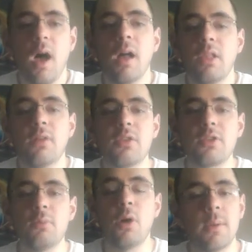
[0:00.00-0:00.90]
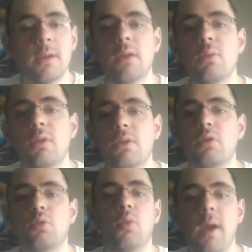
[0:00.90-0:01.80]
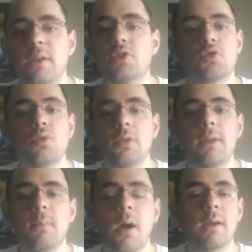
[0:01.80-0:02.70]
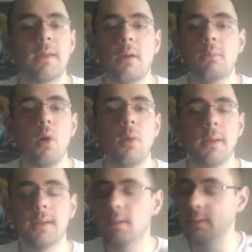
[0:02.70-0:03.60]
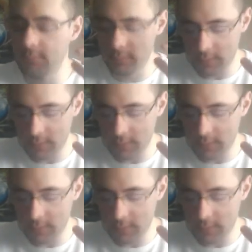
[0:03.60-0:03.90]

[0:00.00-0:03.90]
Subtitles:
I love this moment. It was great. Truly markout moment.